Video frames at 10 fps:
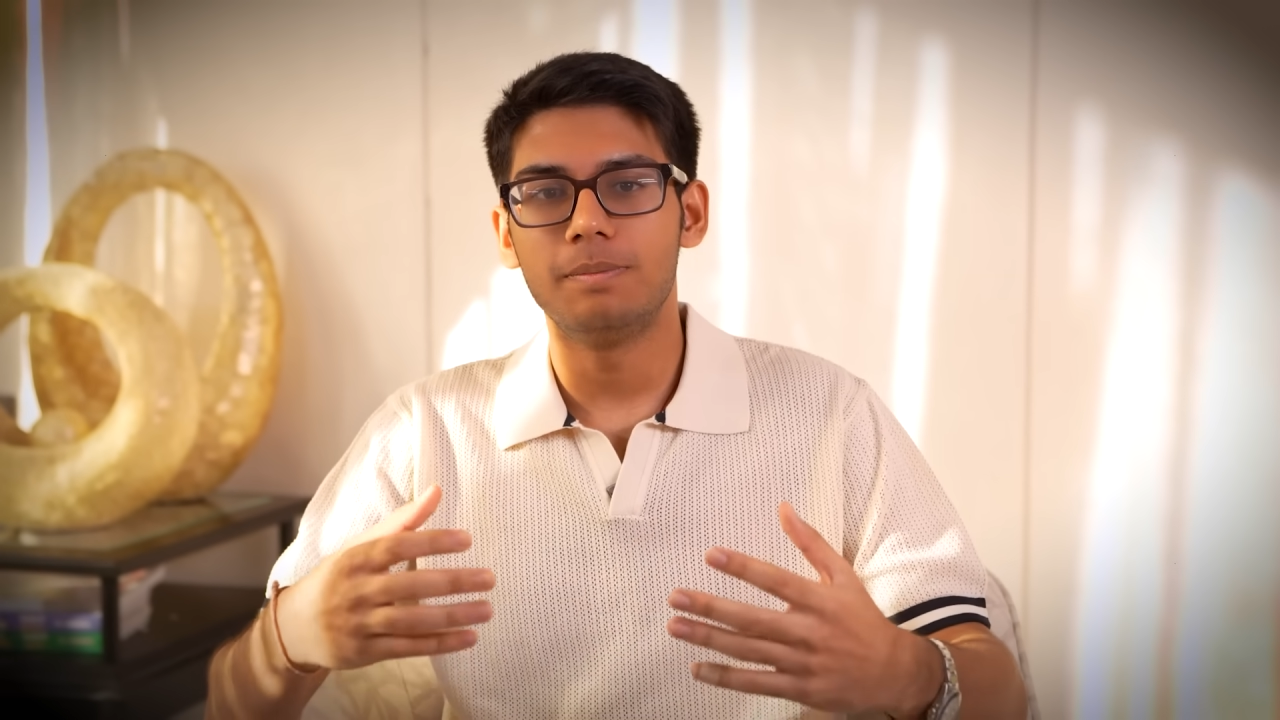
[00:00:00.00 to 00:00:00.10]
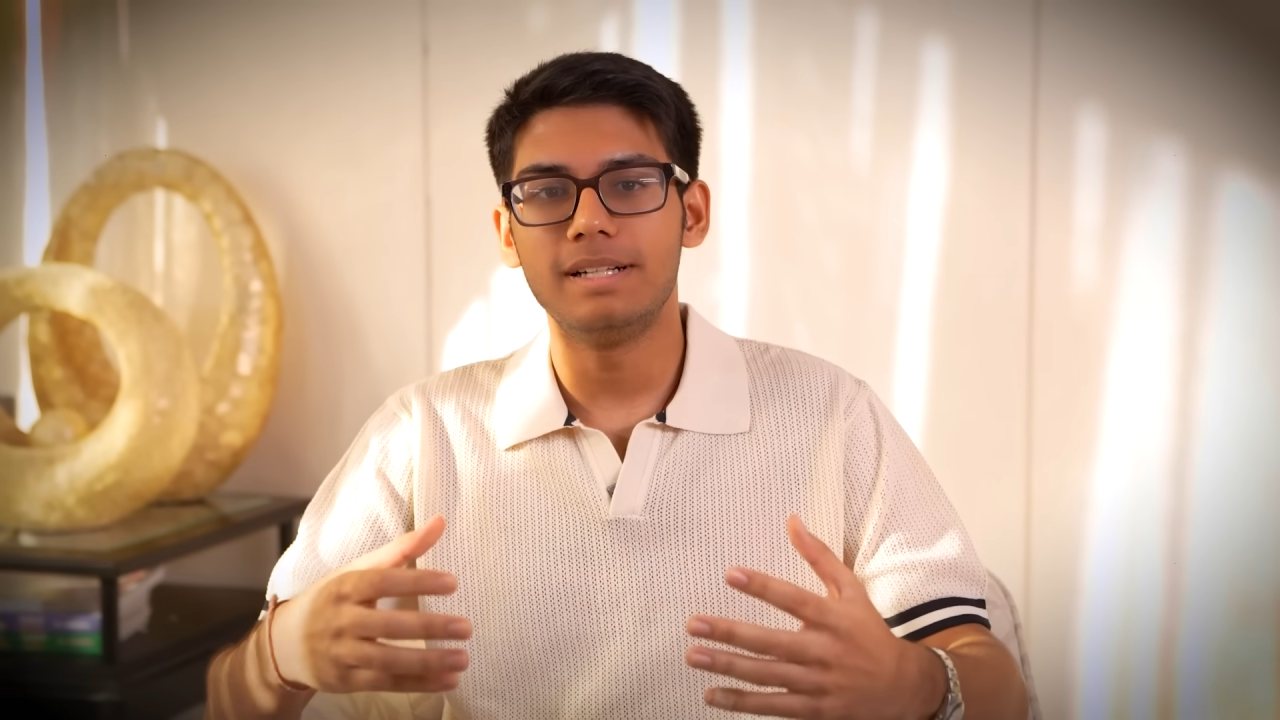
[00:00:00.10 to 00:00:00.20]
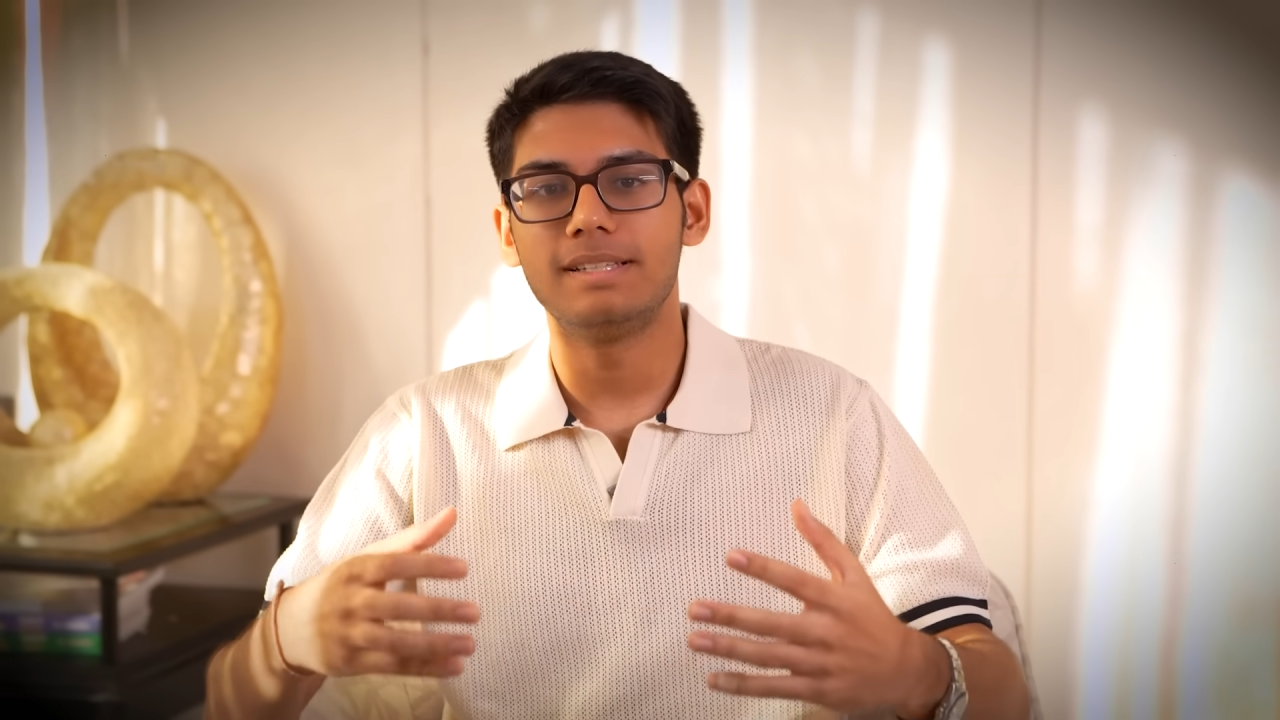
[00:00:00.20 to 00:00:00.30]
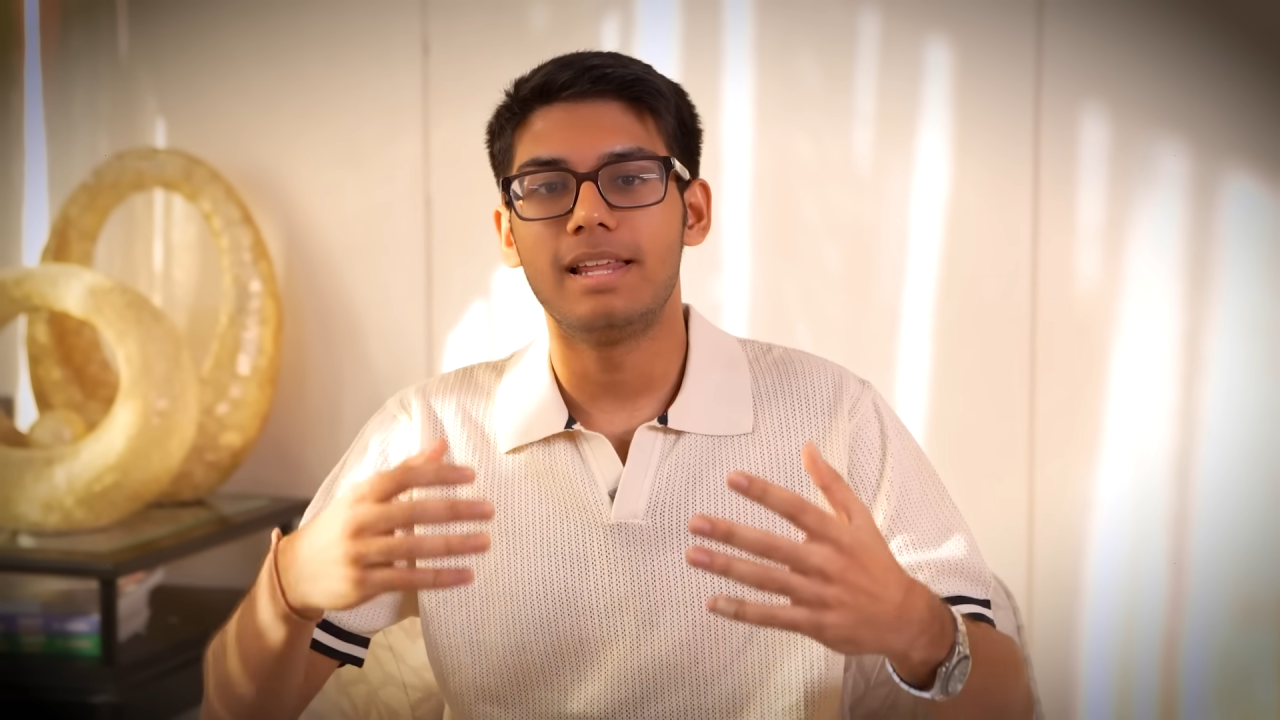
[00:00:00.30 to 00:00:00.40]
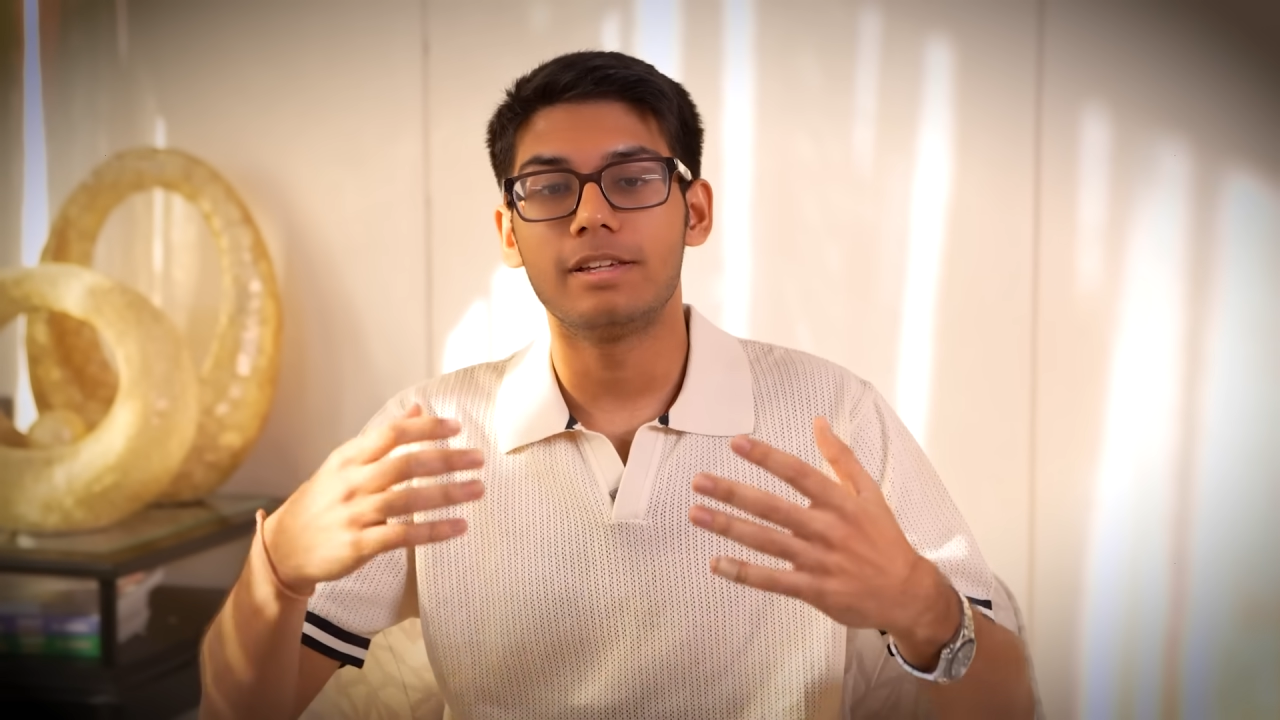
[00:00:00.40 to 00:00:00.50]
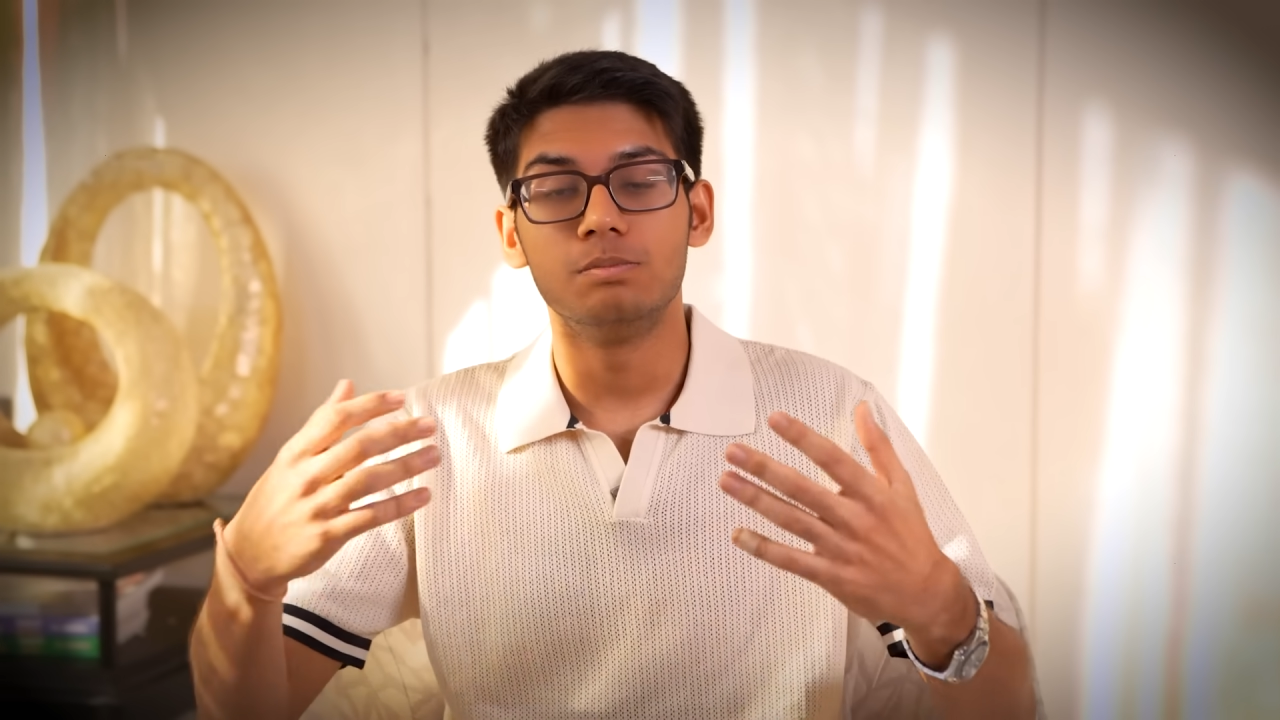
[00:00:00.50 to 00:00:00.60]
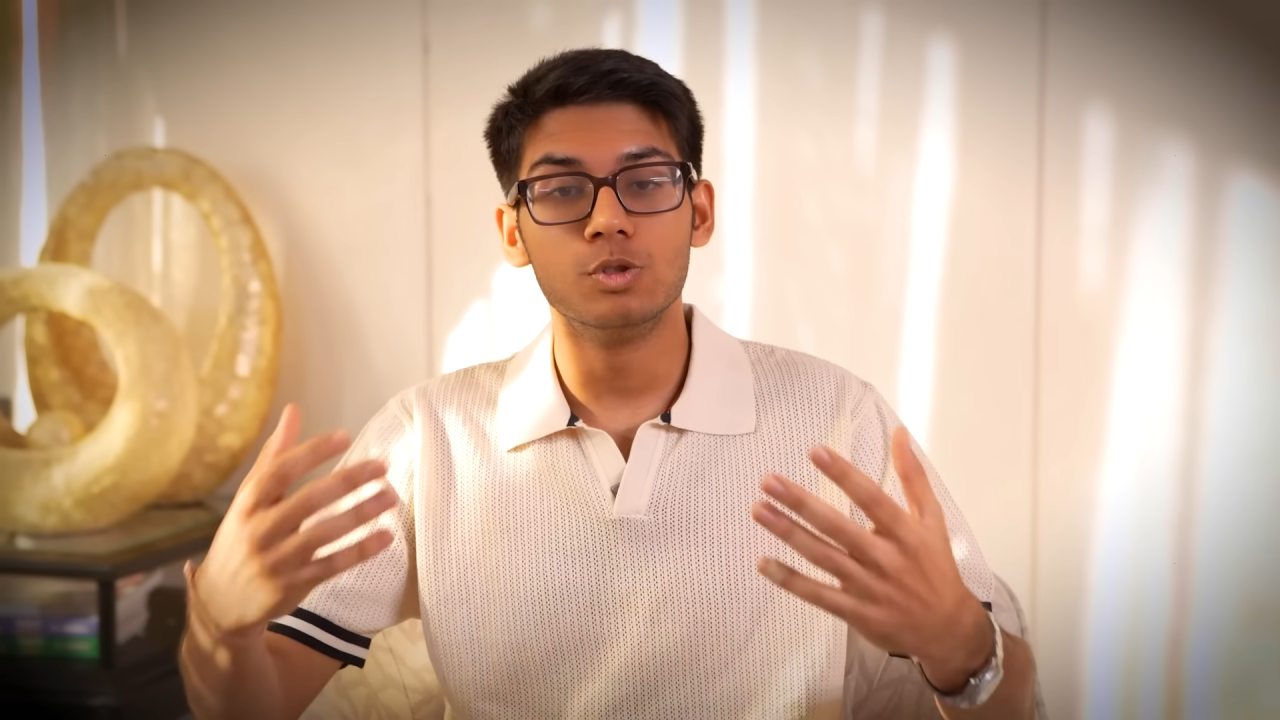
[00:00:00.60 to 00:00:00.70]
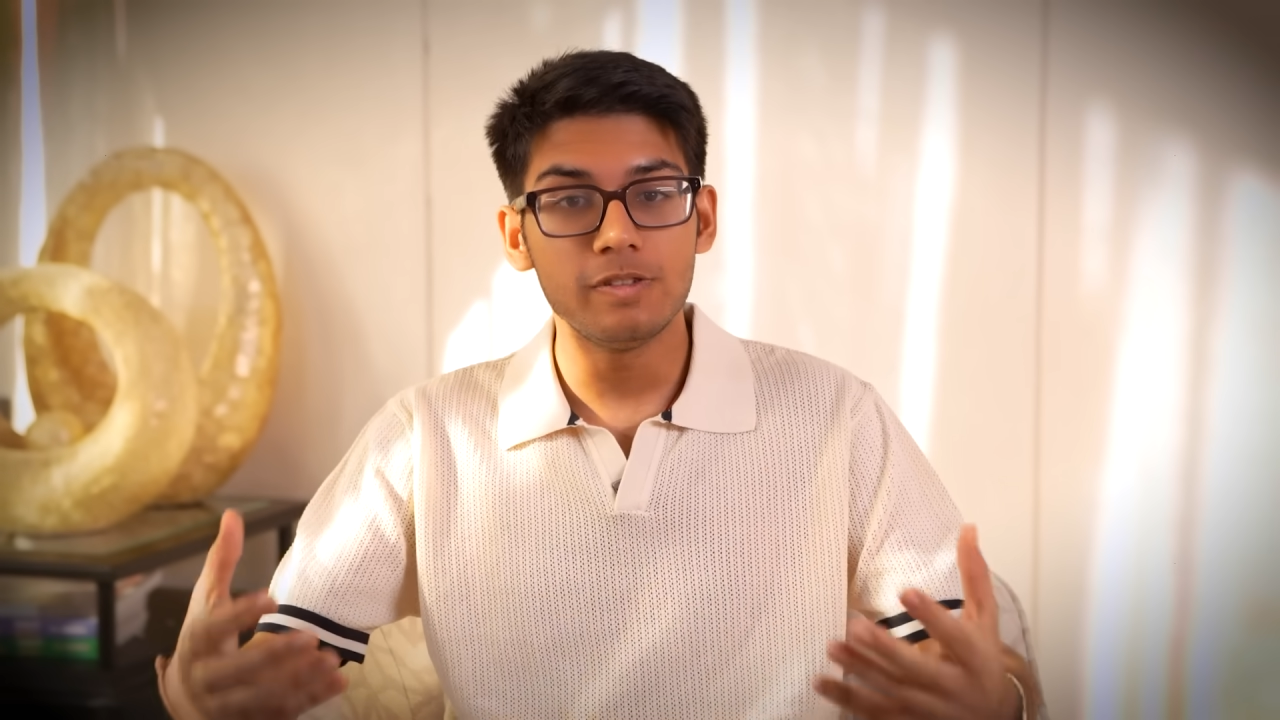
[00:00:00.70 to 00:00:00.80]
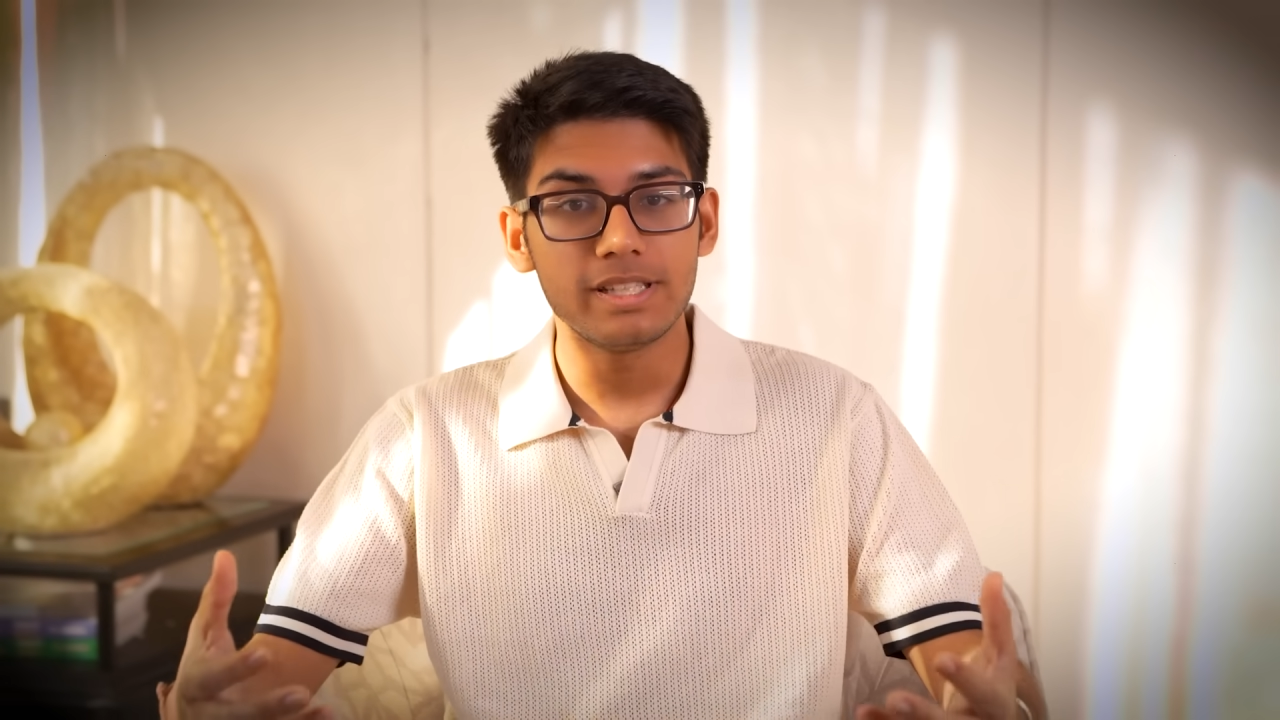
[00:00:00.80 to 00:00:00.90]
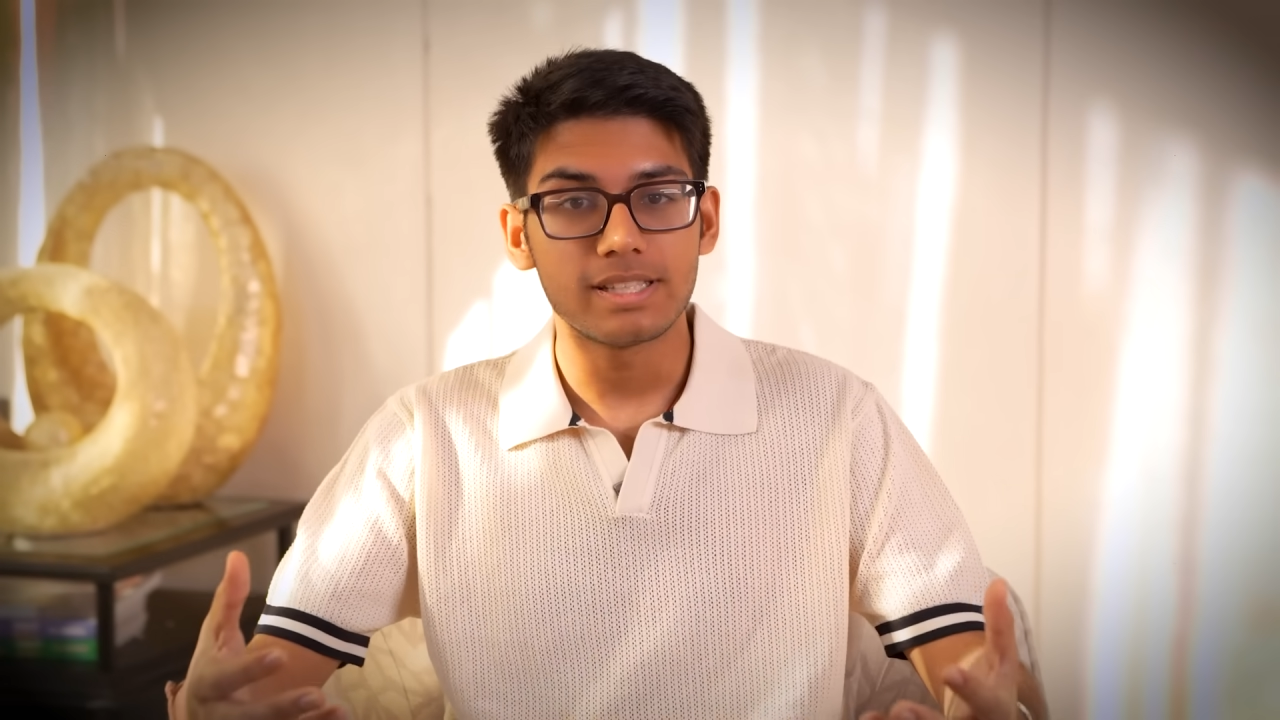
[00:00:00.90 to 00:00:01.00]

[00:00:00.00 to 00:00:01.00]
built like movie